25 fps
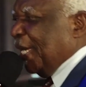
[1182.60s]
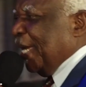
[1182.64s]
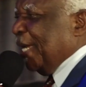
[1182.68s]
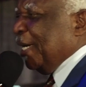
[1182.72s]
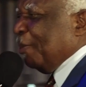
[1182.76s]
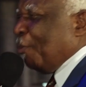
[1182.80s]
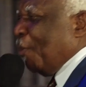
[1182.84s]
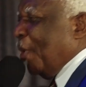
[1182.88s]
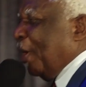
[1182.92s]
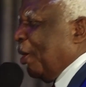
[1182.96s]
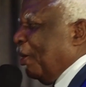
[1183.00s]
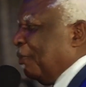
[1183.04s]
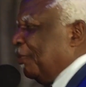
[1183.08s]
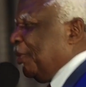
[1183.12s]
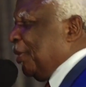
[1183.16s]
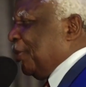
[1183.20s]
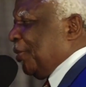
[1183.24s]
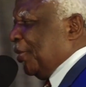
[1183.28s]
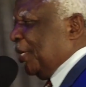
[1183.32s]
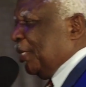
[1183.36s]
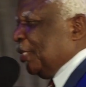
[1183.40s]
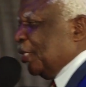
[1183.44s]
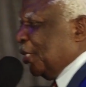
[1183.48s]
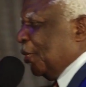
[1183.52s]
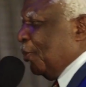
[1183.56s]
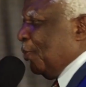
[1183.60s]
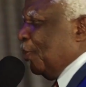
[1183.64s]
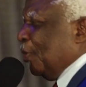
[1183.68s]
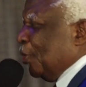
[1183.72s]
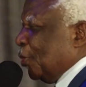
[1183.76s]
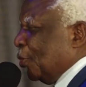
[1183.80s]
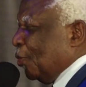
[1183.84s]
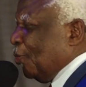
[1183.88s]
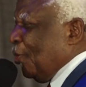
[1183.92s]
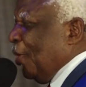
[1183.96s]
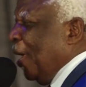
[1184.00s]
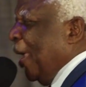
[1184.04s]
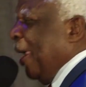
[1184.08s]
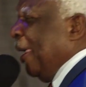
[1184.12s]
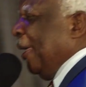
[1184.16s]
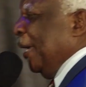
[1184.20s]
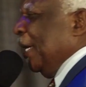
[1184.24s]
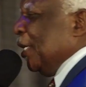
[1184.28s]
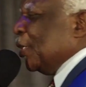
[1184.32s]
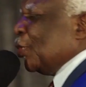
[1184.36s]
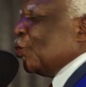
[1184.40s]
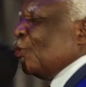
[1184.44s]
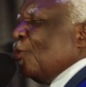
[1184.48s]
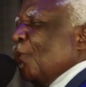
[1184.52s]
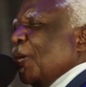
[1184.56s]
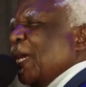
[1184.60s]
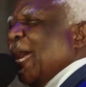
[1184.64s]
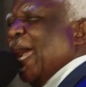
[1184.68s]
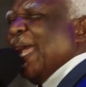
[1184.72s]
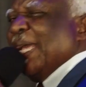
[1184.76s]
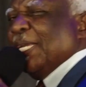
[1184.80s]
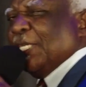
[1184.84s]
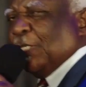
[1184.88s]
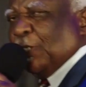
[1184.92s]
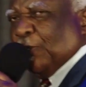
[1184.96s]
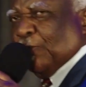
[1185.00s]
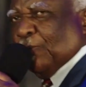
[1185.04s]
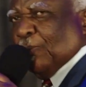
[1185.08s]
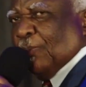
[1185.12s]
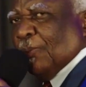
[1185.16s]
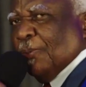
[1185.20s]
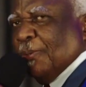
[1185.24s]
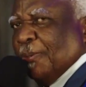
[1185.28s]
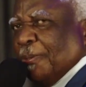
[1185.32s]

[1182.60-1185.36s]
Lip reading: and one of the things he will do is to guide you.